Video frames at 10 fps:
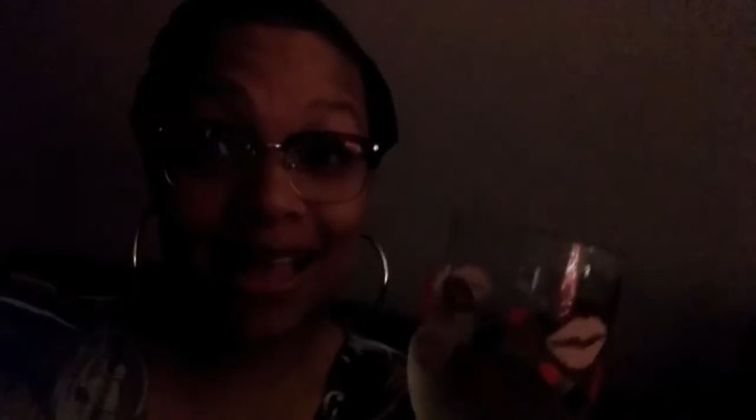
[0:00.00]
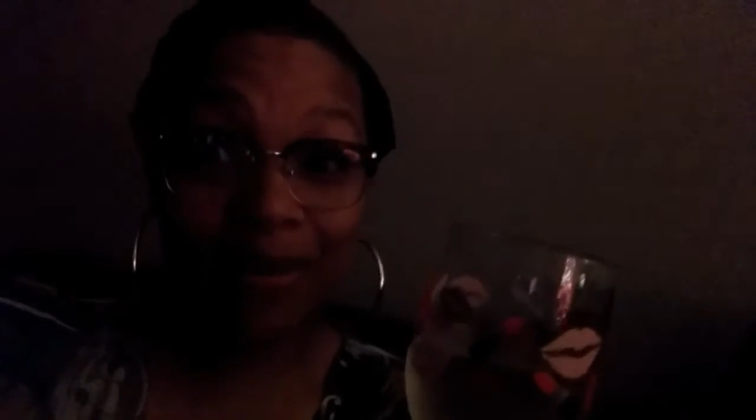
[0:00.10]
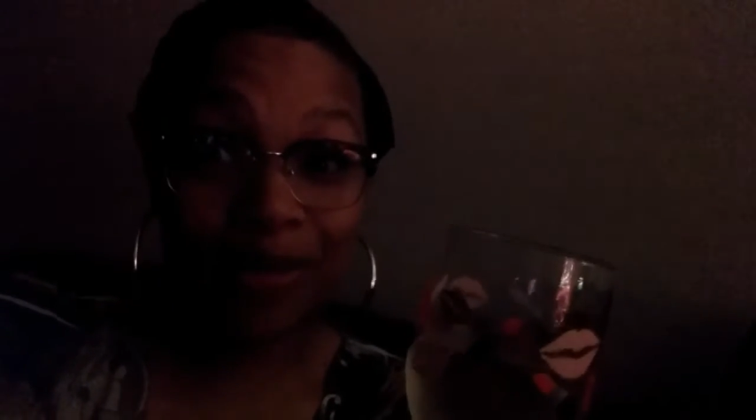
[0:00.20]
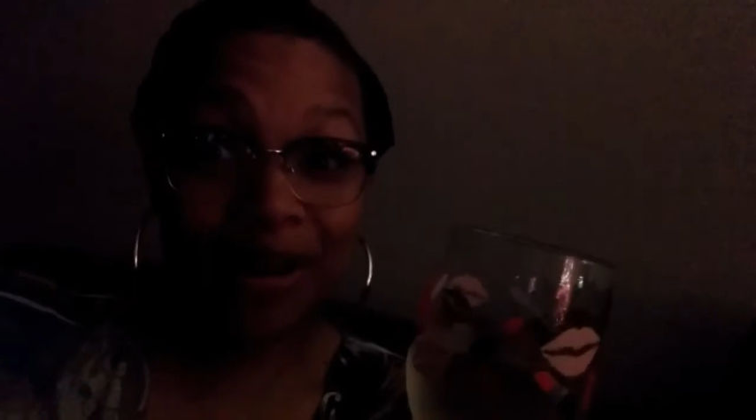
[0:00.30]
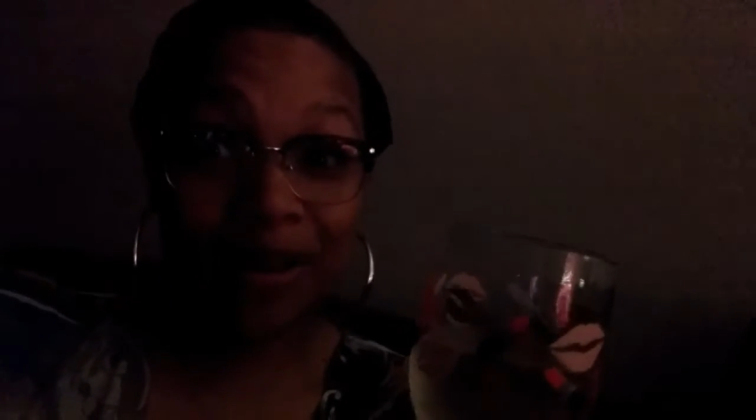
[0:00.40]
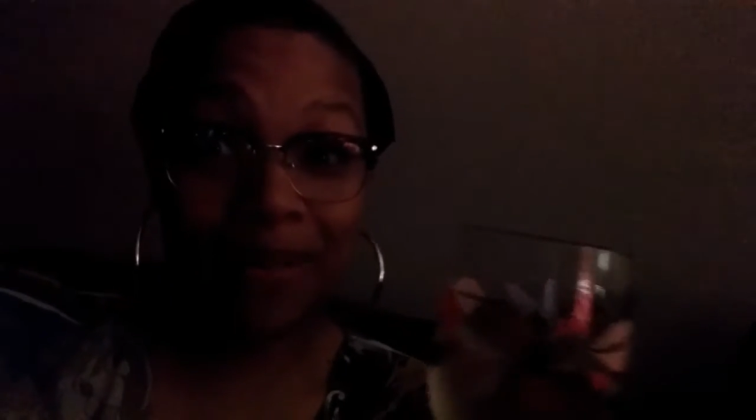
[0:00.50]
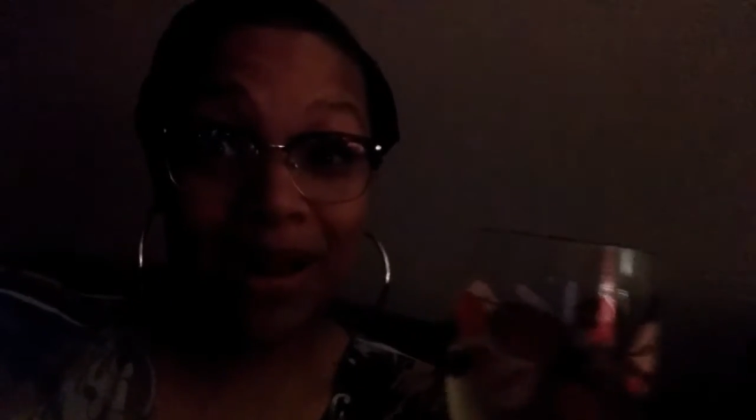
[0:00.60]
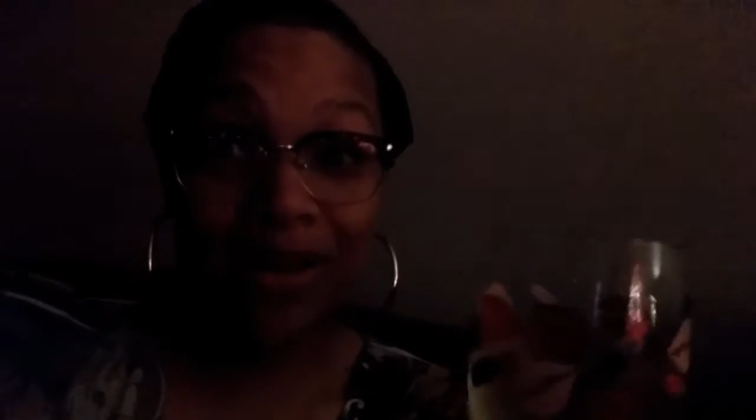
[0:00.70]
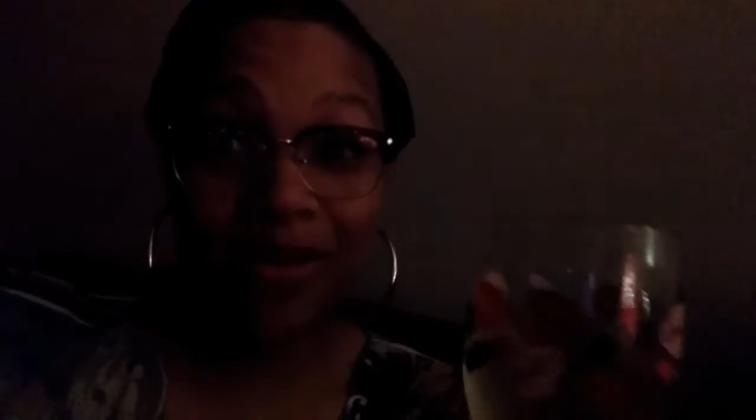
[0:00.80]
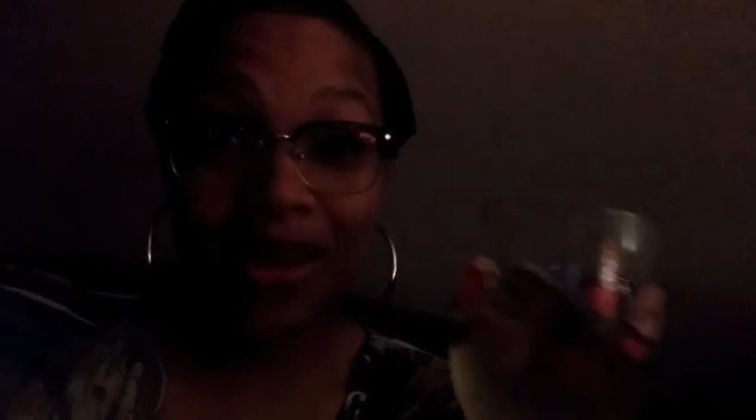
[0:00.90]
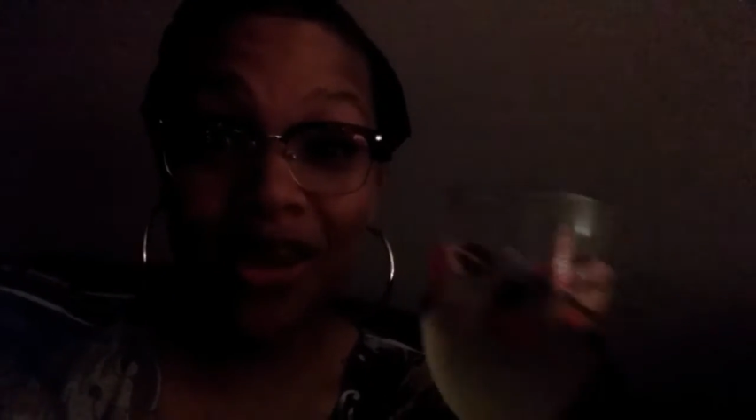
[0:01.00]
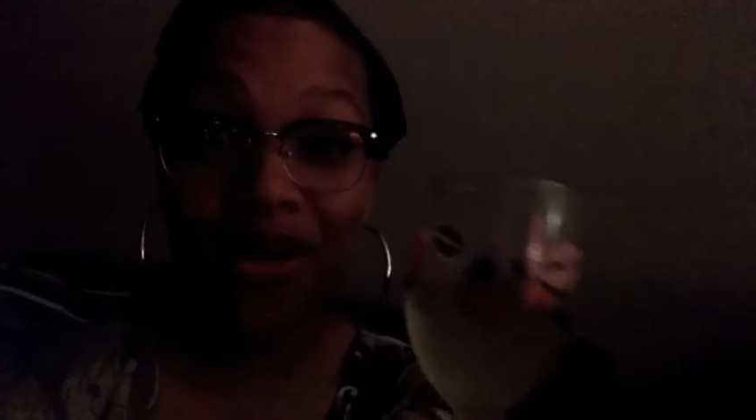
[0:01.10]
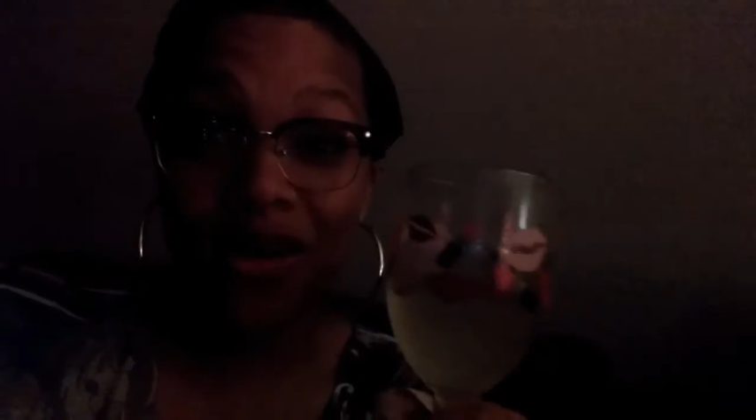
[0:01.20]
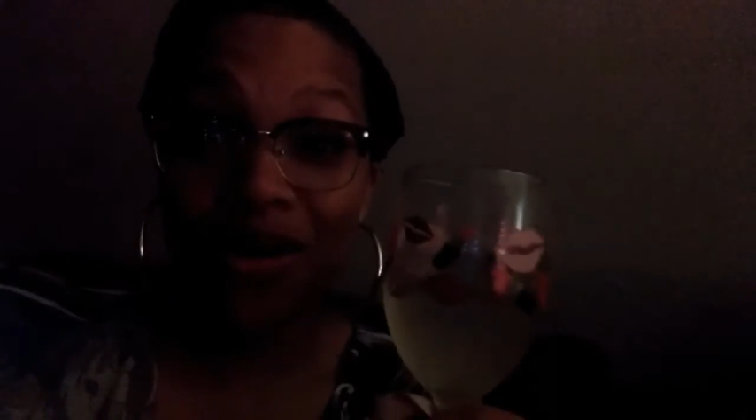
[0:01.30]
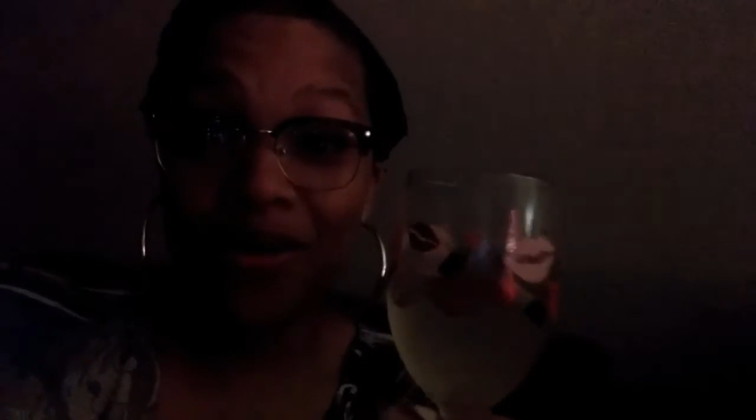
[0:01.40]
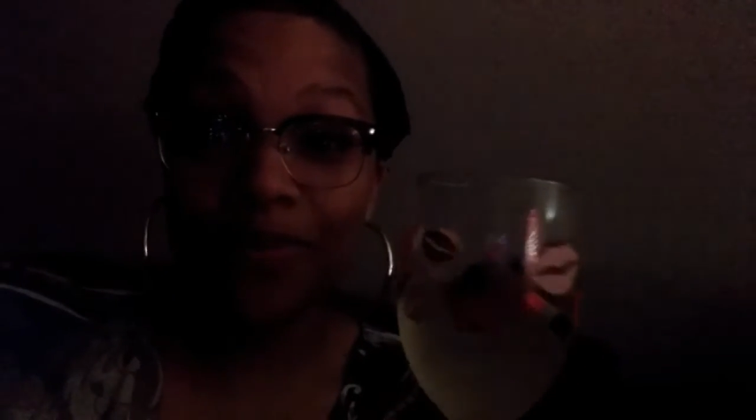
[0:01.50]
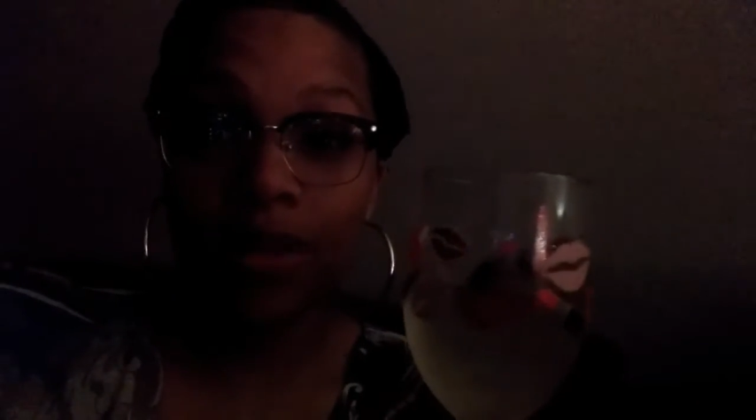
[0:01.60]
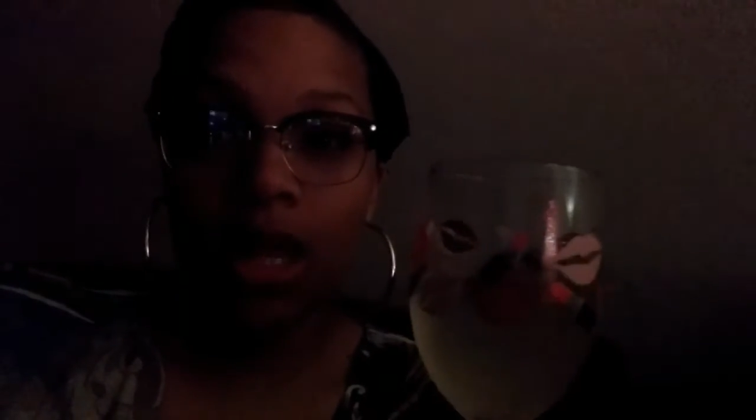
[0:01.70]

is how I'm bringing in my new year.